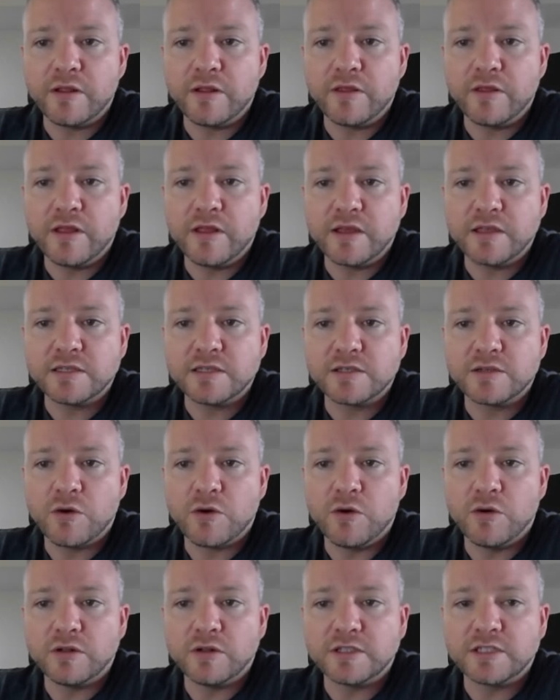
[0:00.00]
This
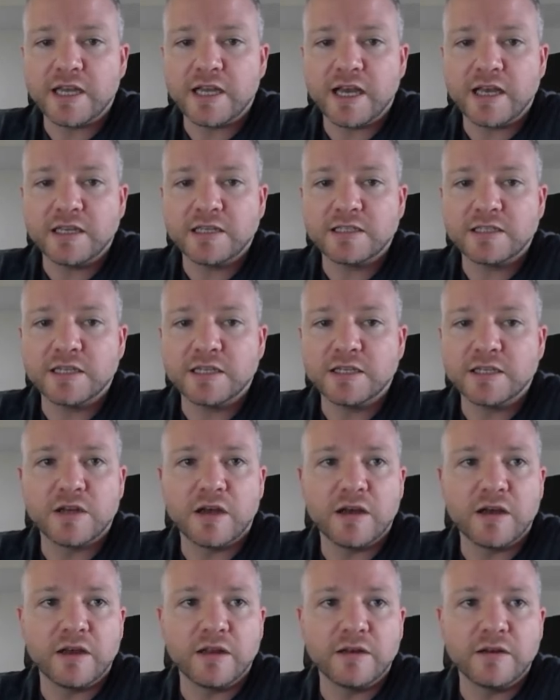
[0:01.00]
whole test is
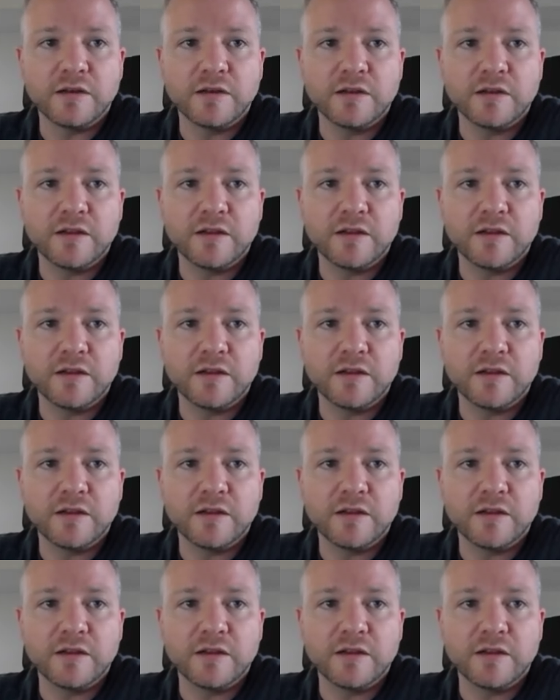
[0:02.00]
on,